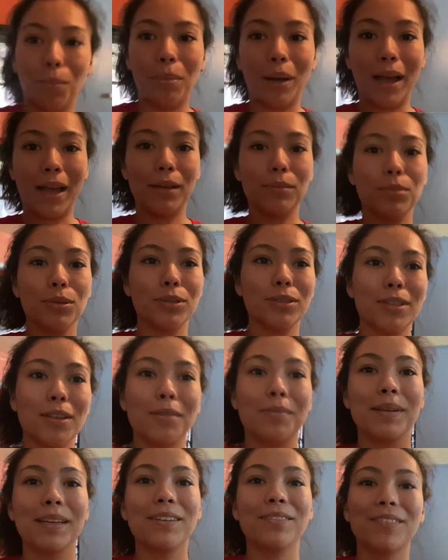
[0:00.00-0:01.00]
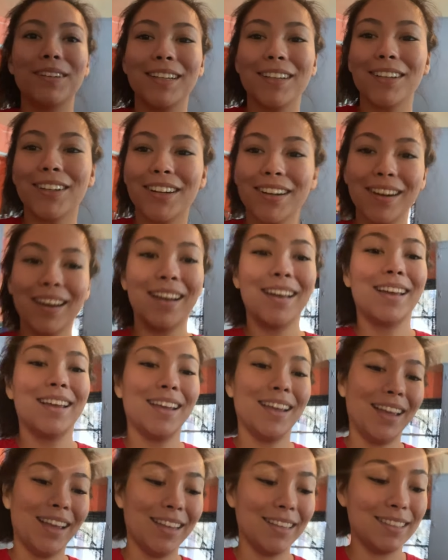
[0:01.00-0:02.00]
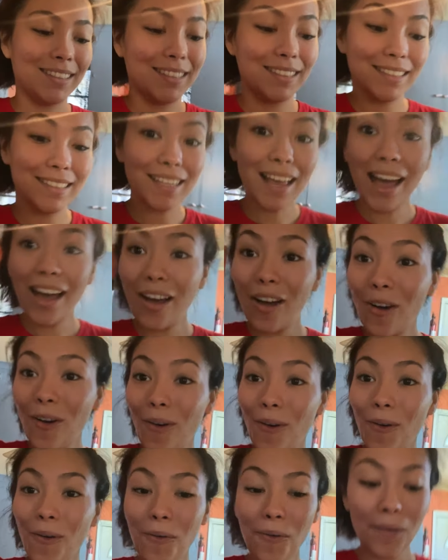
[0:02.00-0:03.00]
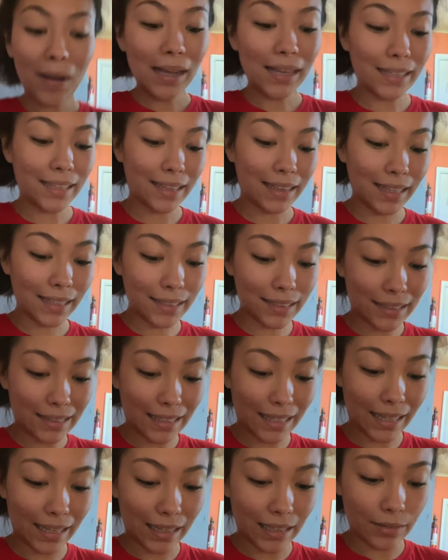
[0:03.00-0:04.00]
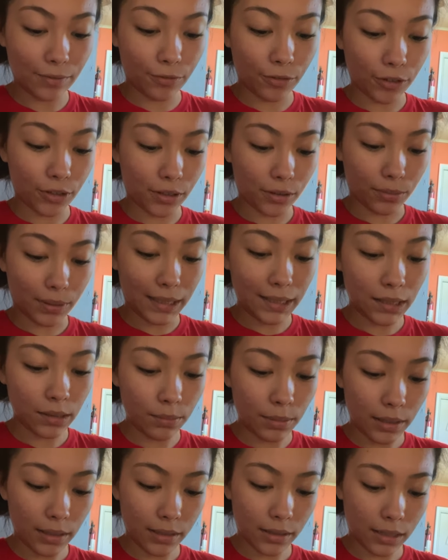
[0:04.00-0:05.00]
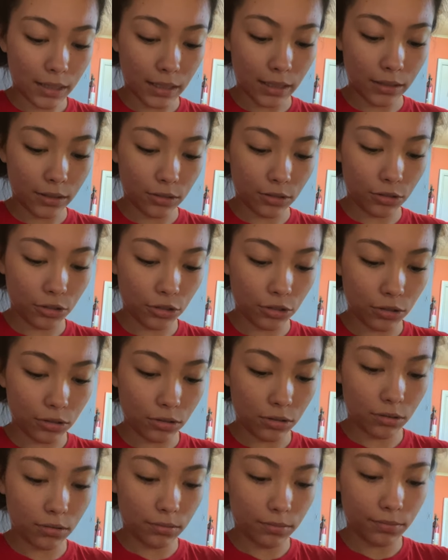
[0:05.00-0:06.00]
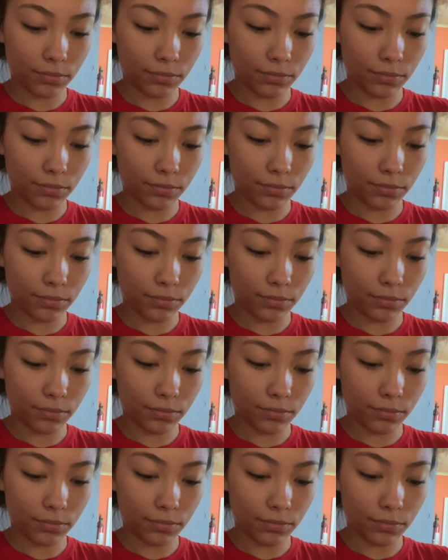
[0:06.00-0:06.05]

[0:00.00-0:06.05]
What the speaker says: buy balsamic vinegar. So, that's it for the recipe, I guess. You just...